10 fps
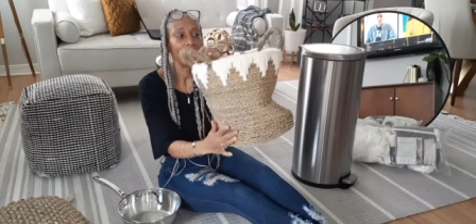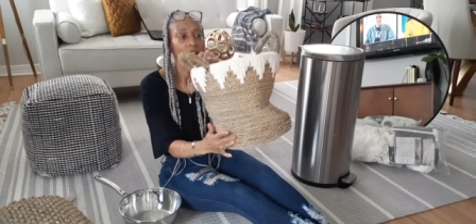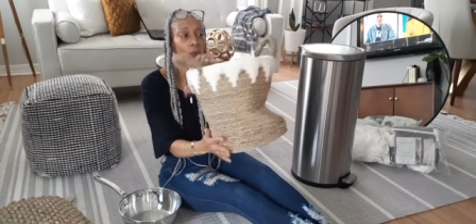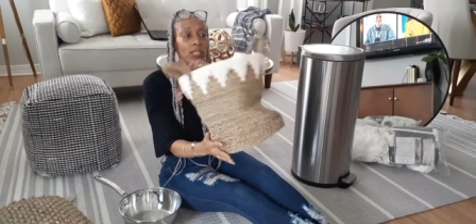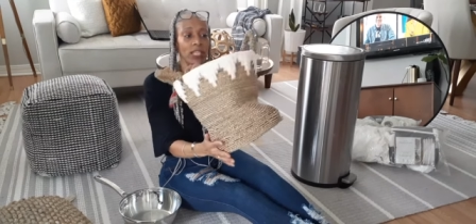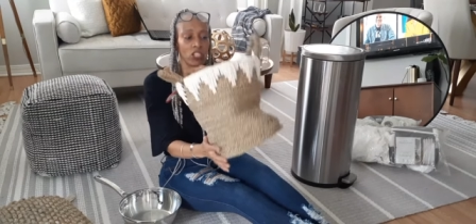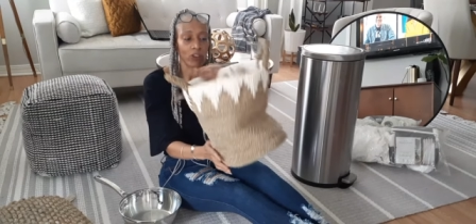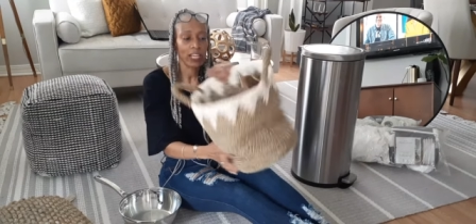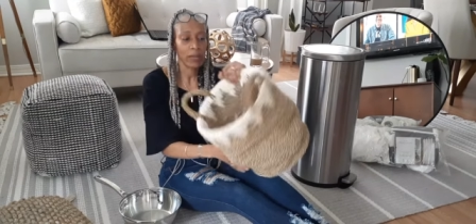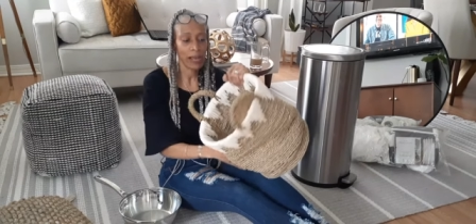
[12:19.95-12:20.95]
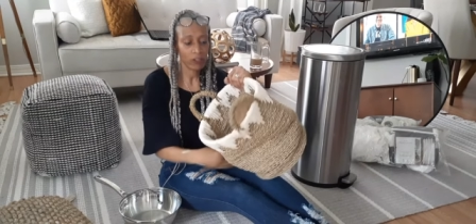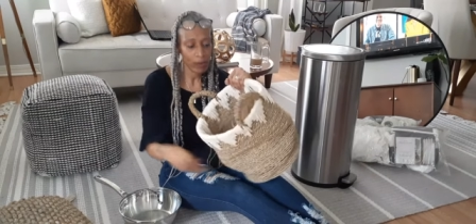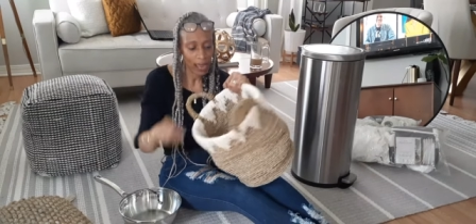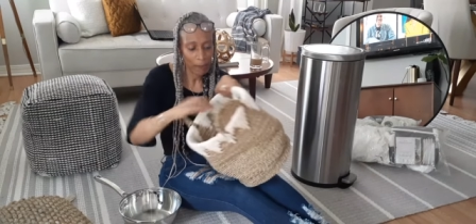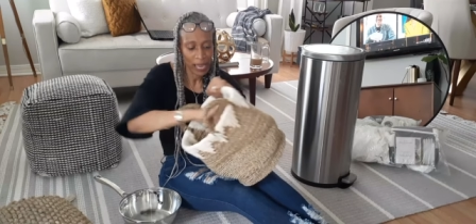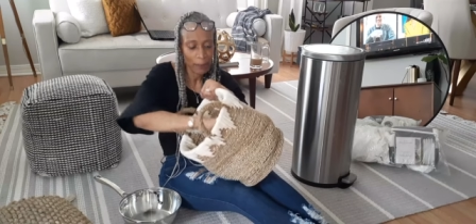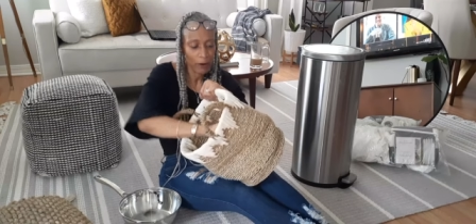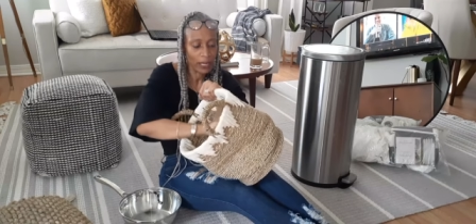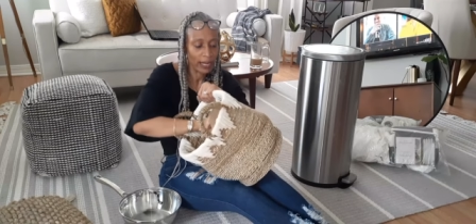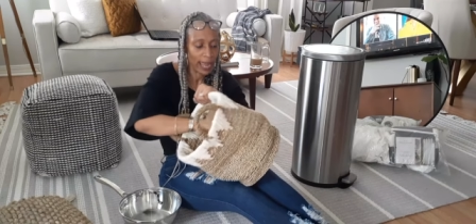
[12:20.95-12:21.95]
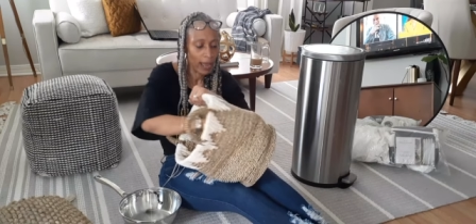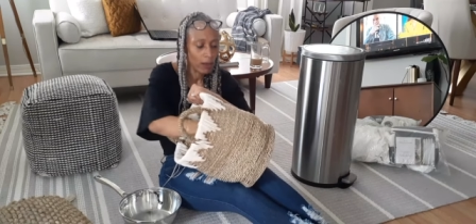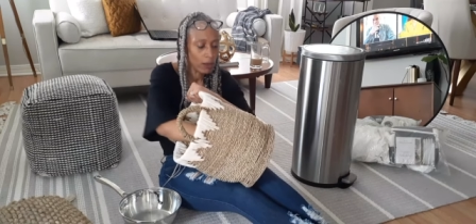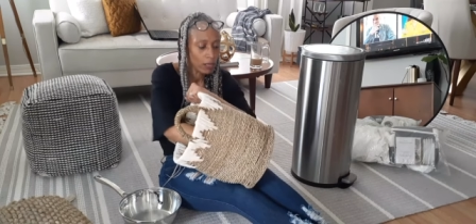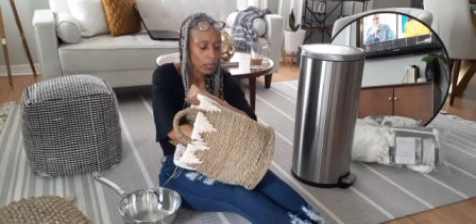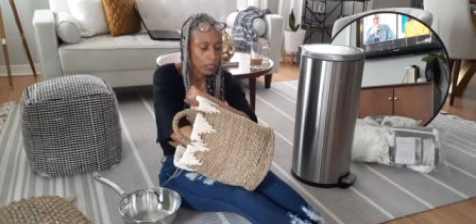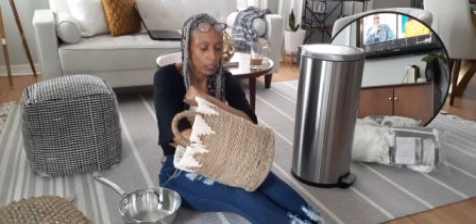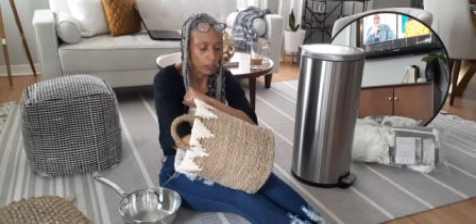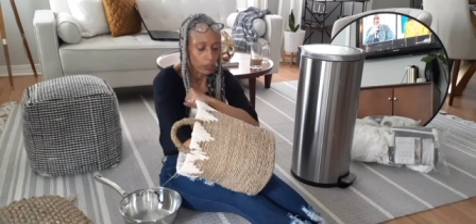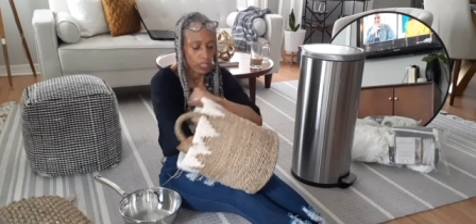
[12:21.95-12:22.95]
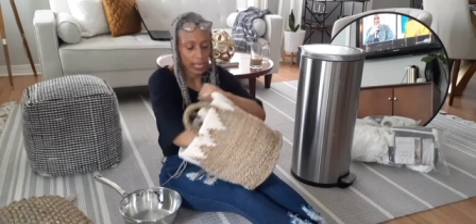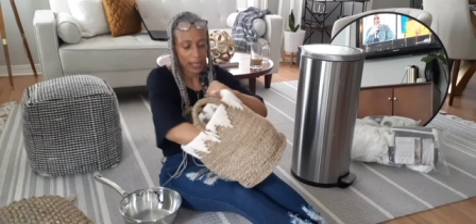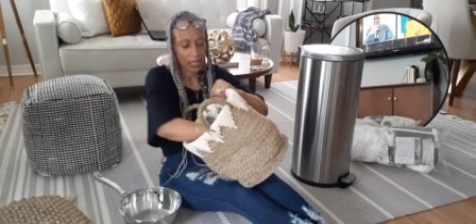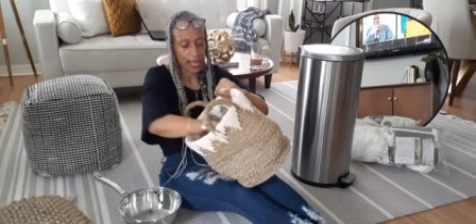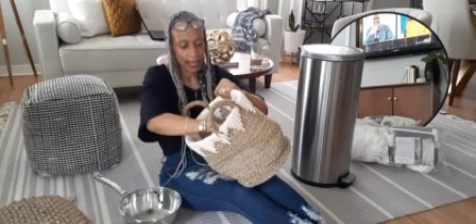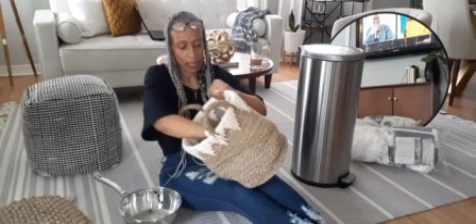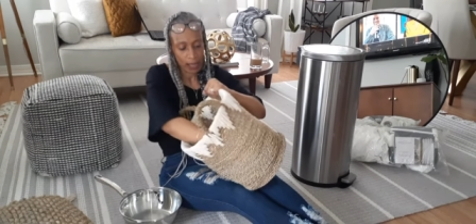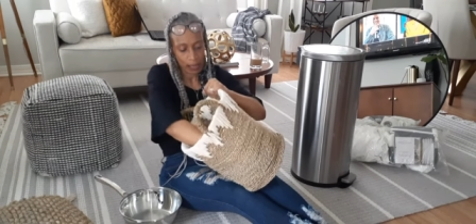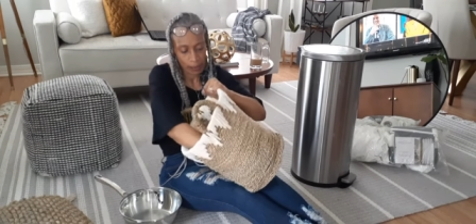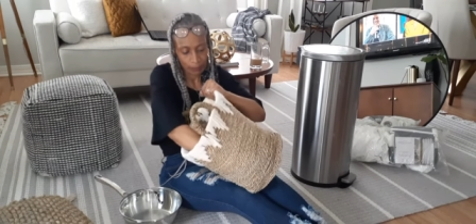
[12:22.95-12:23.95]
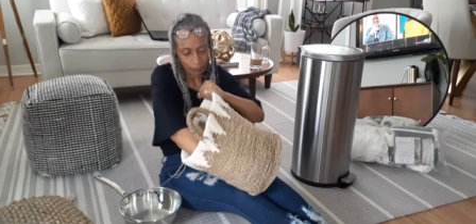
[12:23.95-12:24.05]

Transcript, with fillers: Once it's straightened up, I do have paper in it now to kind of like um,